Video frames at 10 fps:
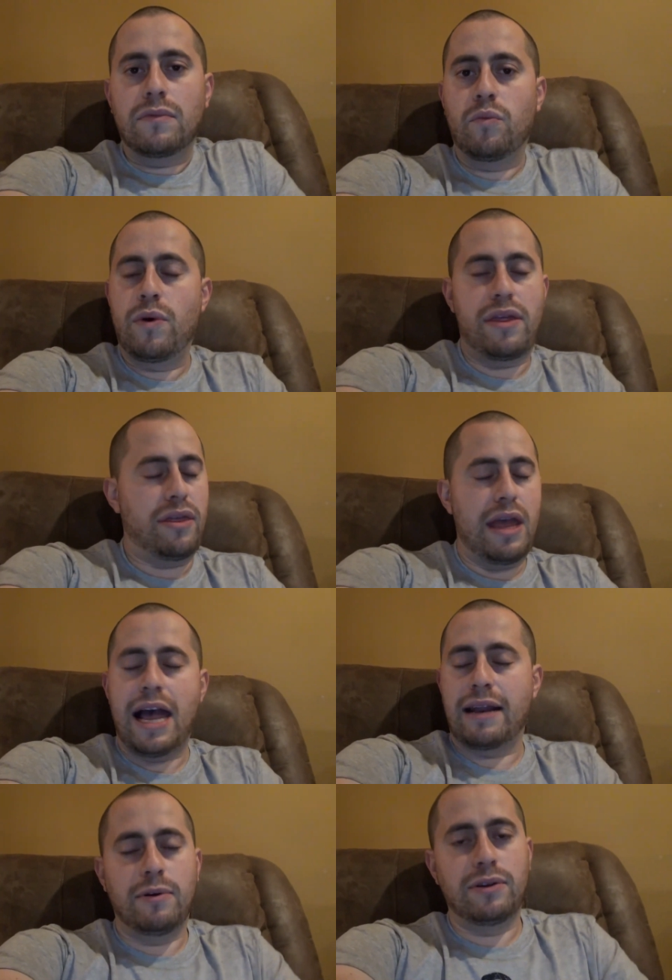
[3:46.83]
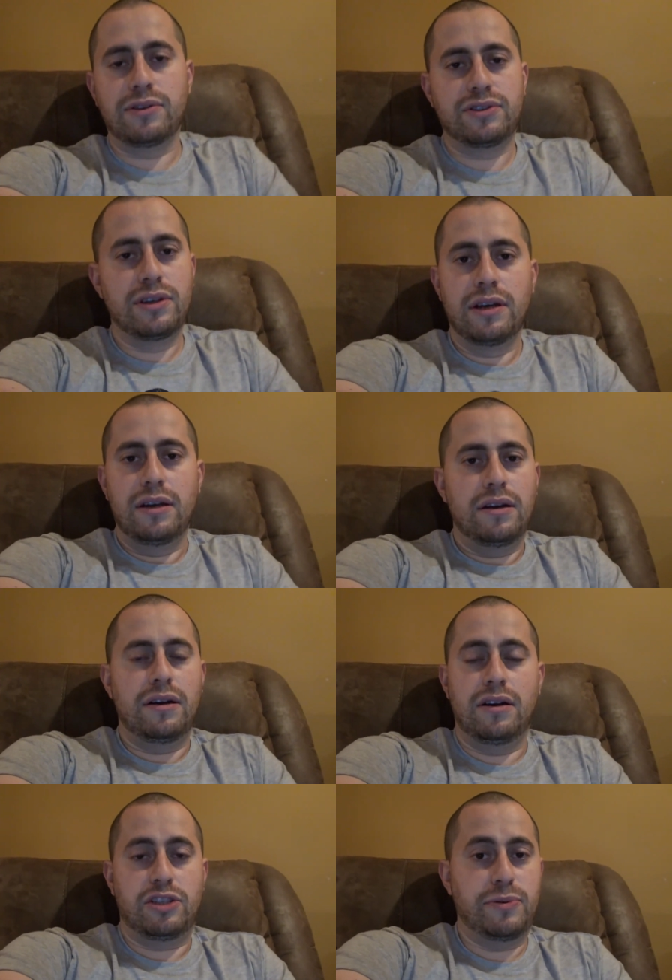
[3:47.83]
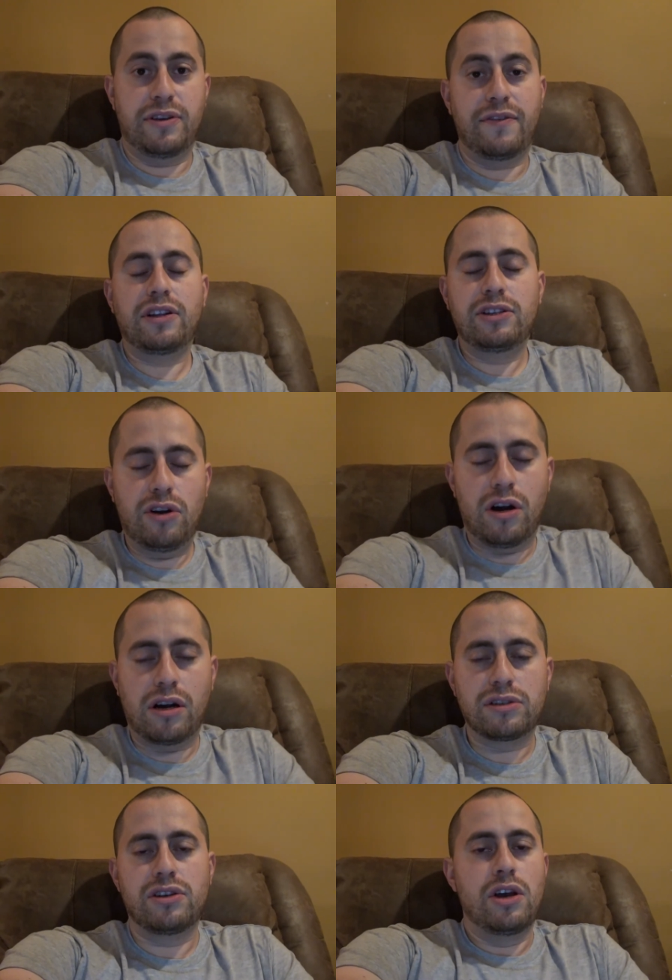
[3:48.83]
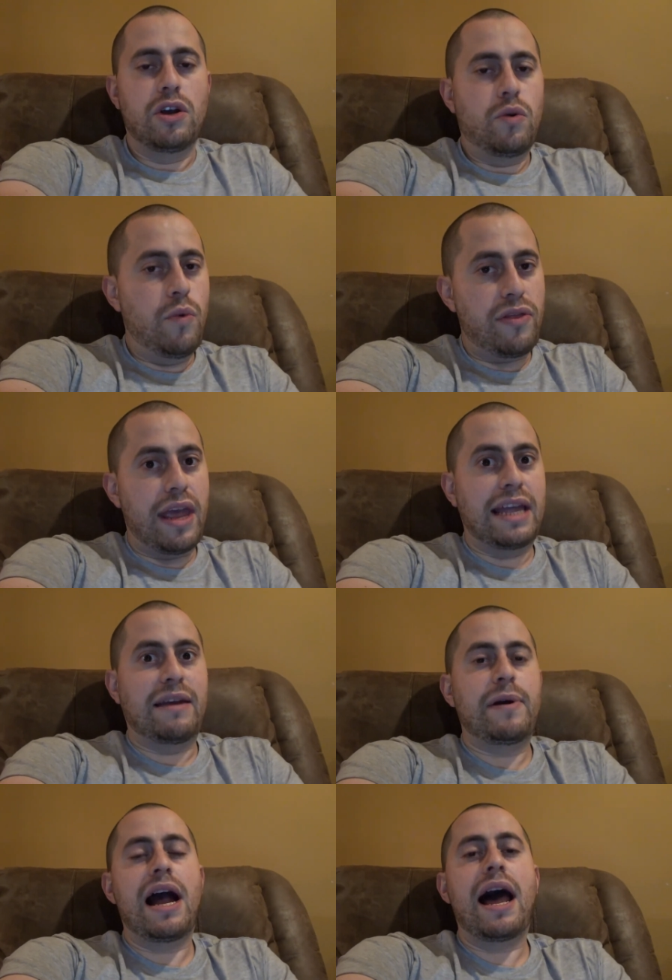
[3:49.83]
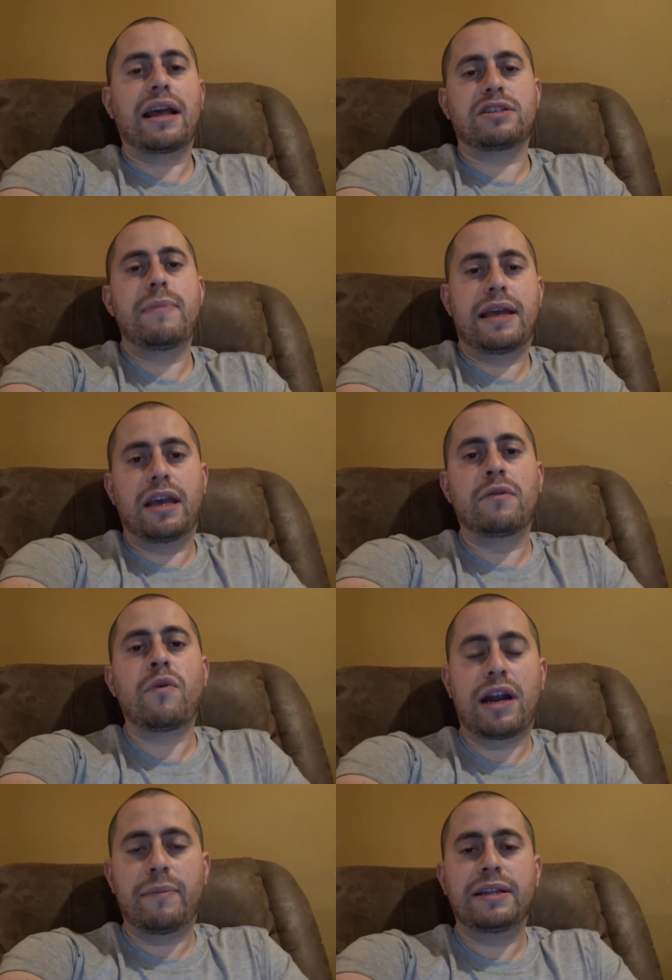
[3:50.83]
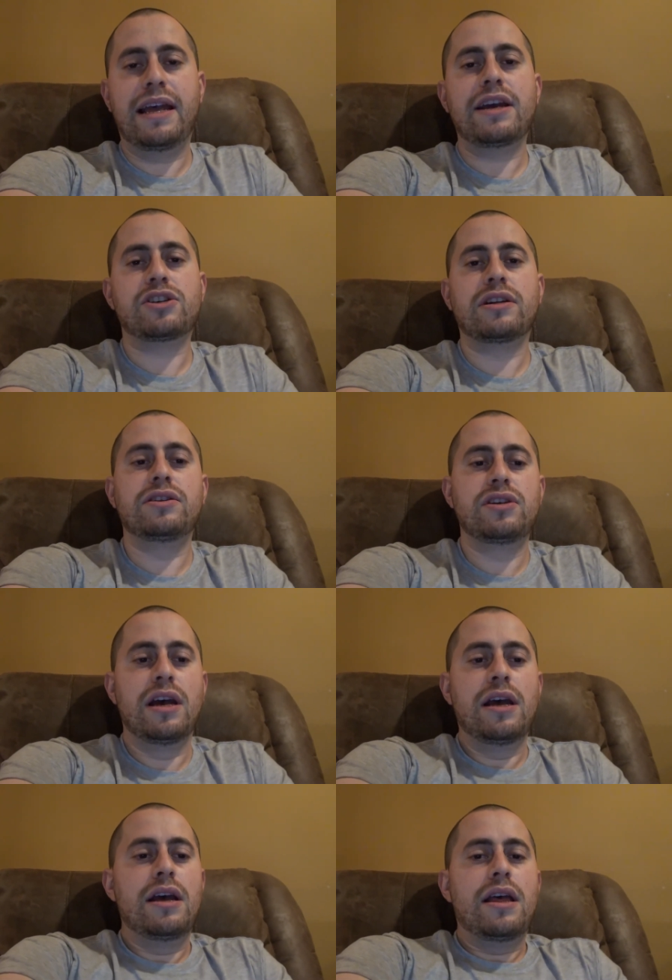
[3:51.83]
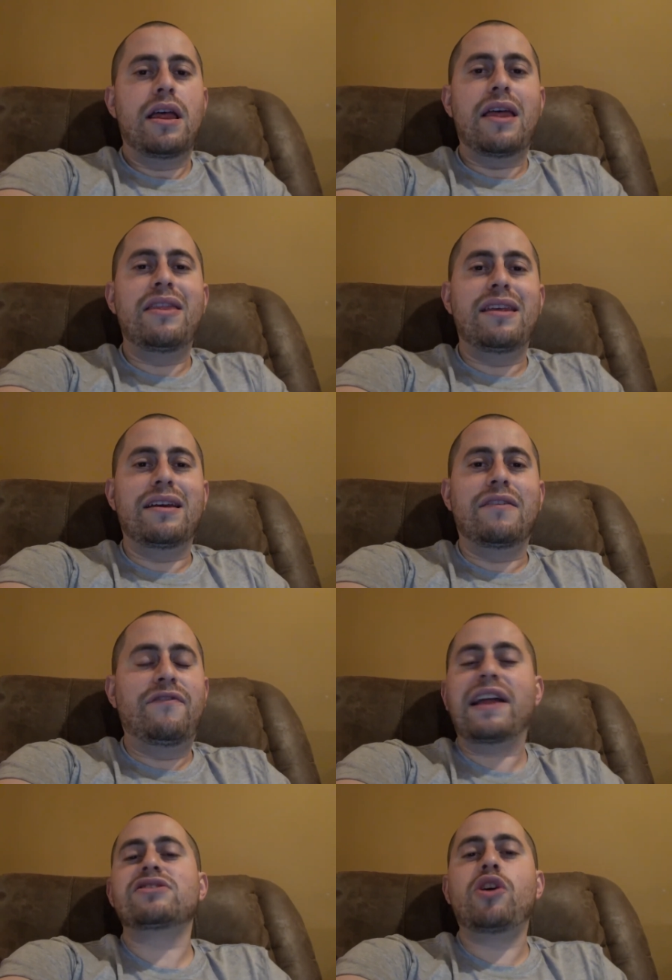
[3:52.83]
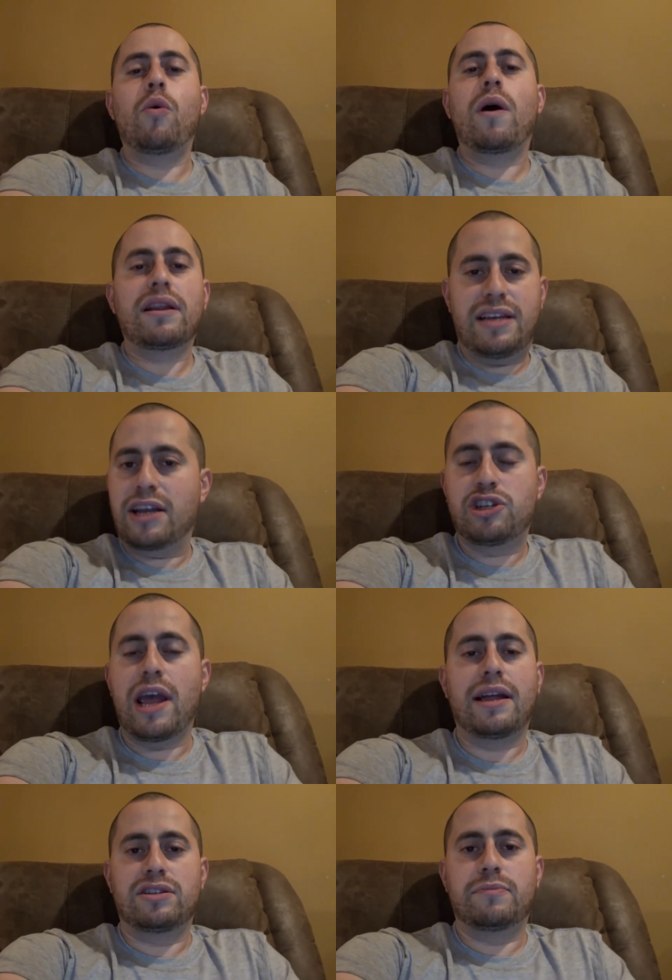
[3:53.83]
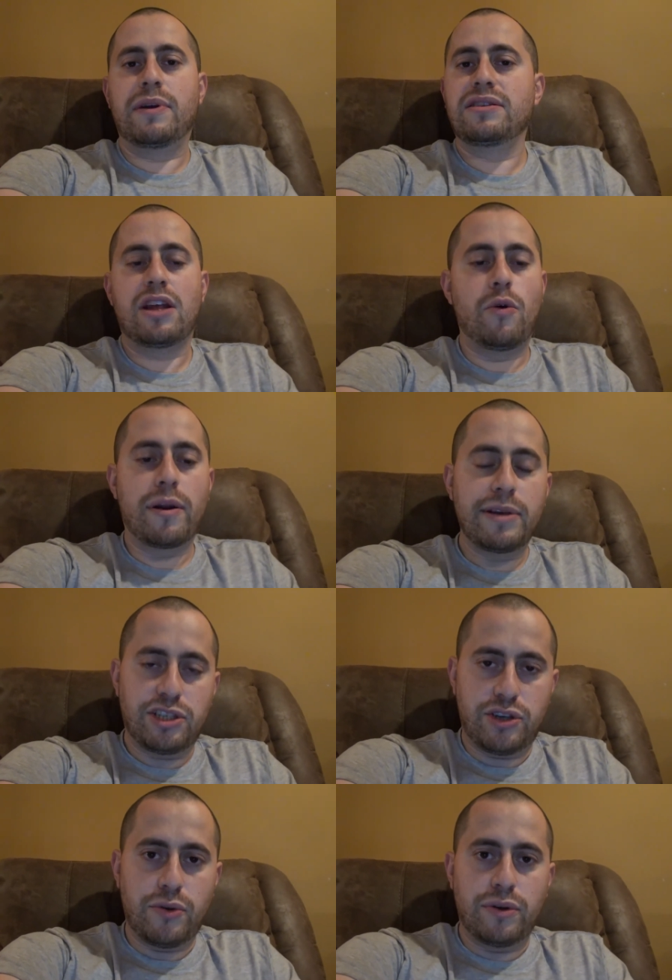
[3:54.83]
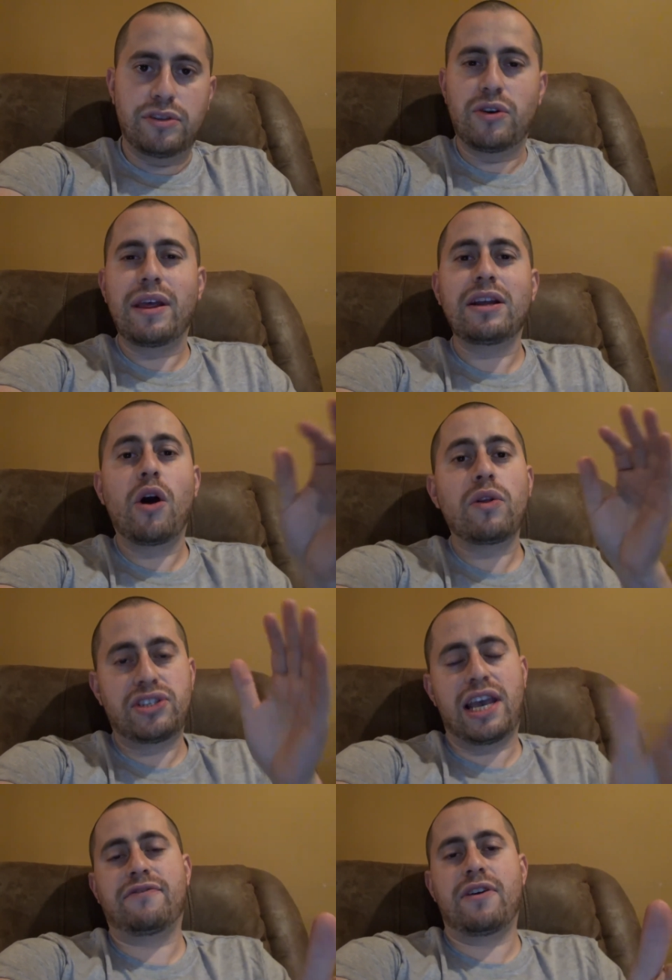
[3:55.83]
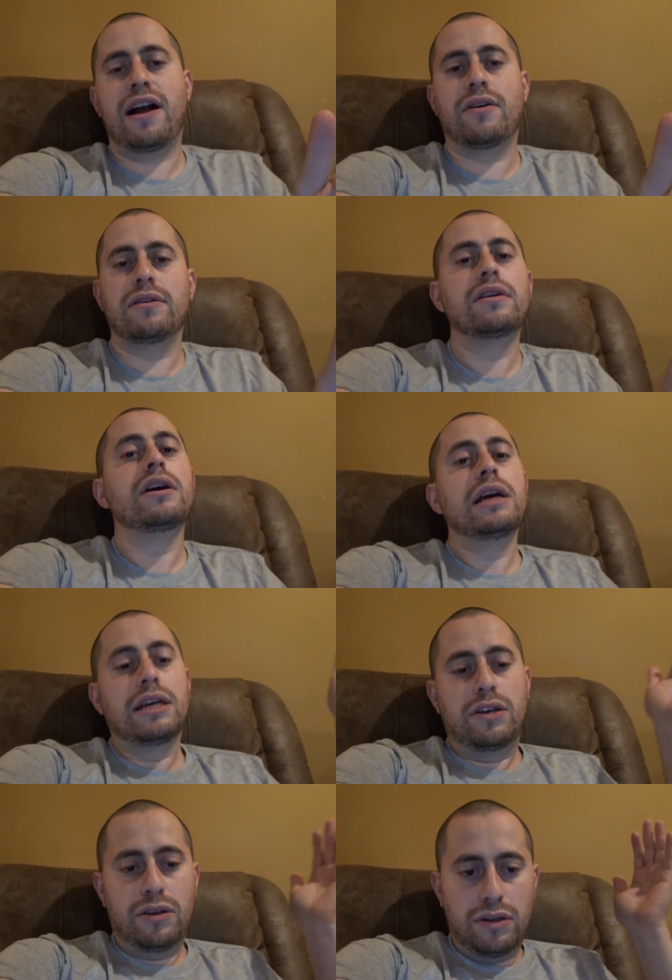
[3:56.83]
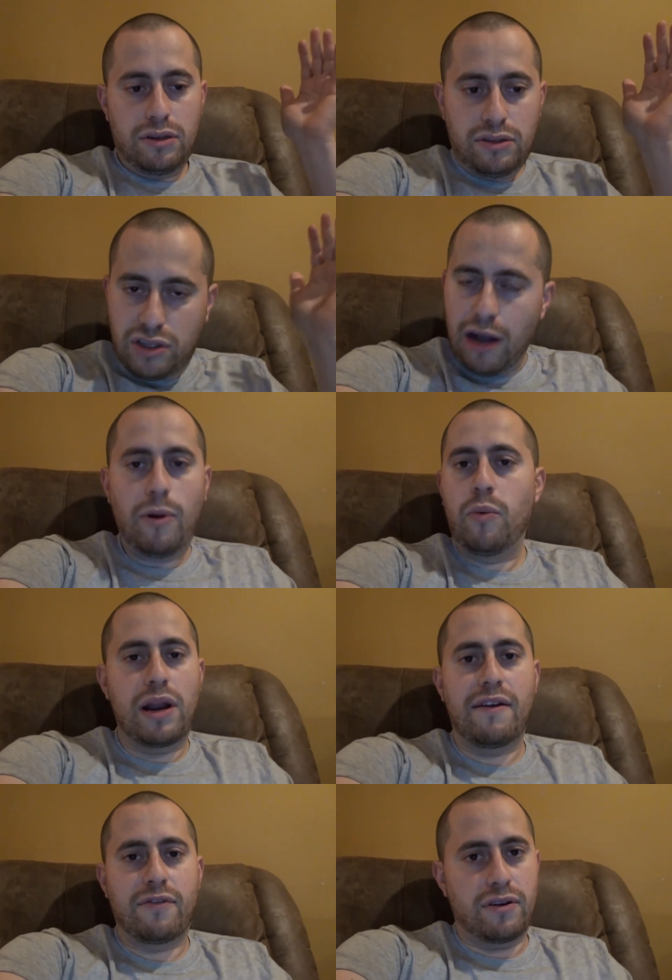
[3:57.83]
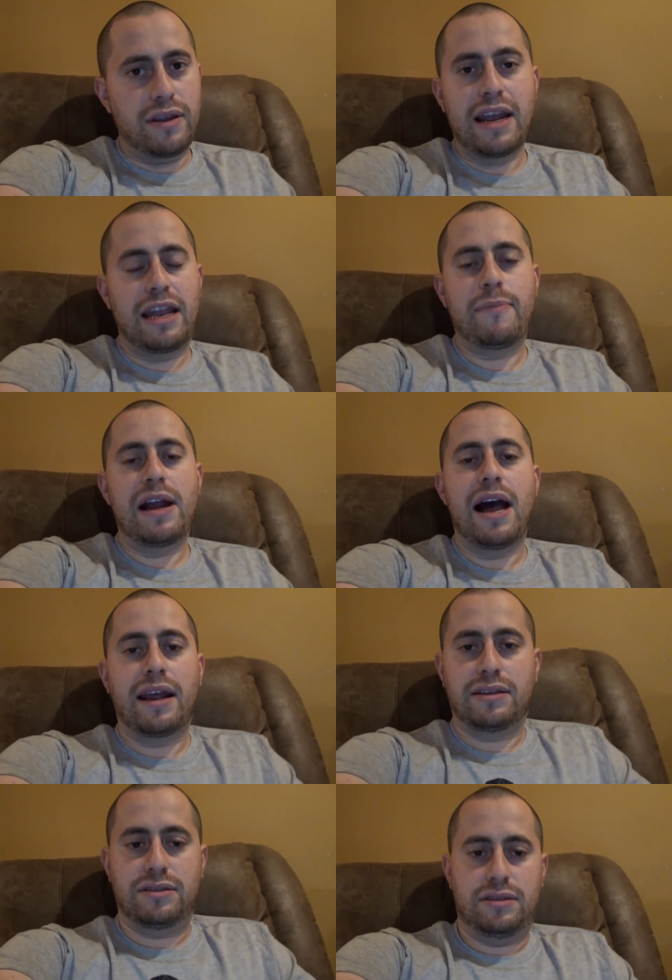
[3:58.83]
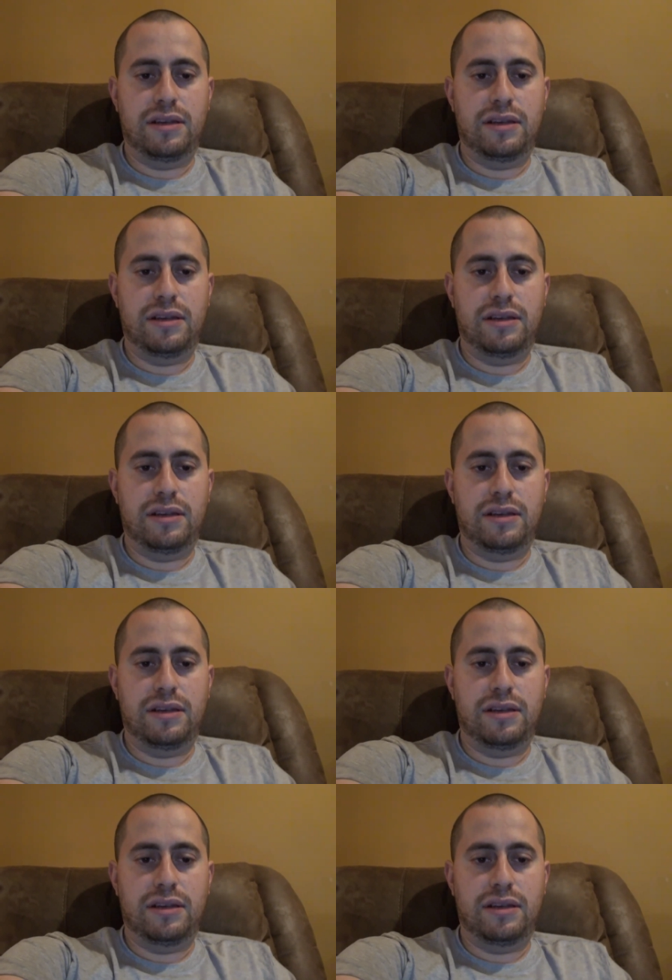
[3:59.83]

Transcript: with animals, specifically dogs, with antibiotics, making recommendations. Vets don't want to take a chance because they don't want to be sued, so they go the safe route. Double whatever the antibiotics